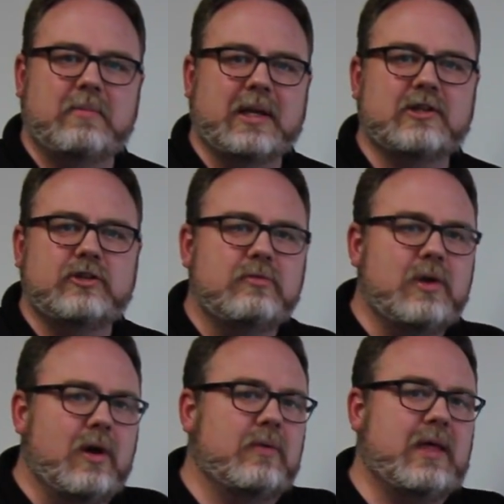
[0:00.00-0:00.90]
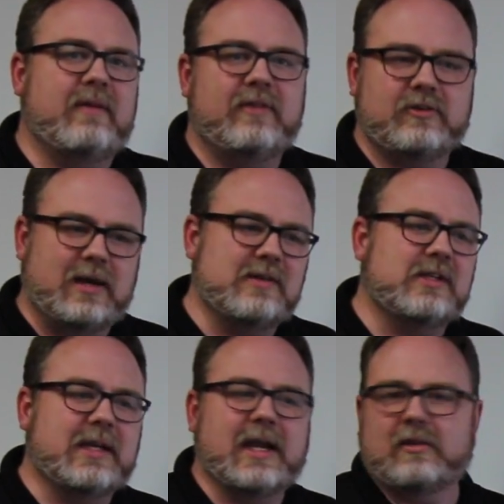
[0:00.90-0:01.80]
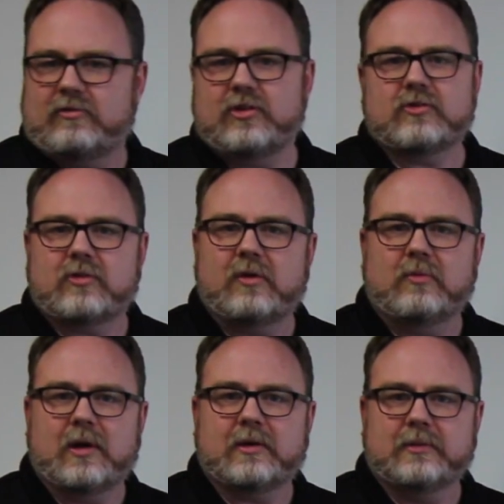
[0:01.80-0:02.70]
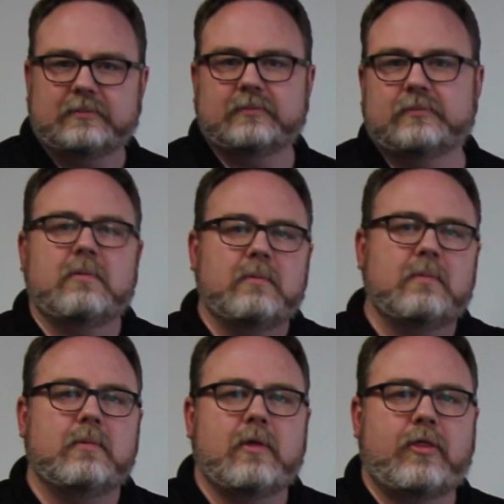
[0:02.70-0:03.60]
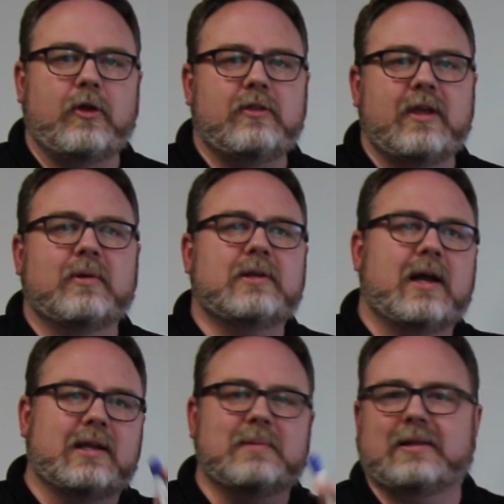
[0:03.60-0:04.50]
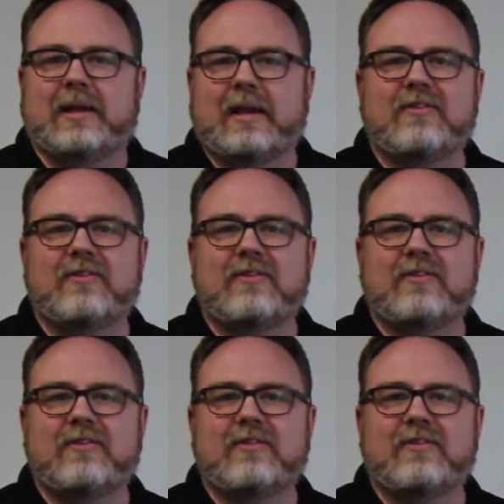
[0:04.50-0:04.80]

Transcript: because you know that if it tries it again, it's just going to work. The third thing we're talking about today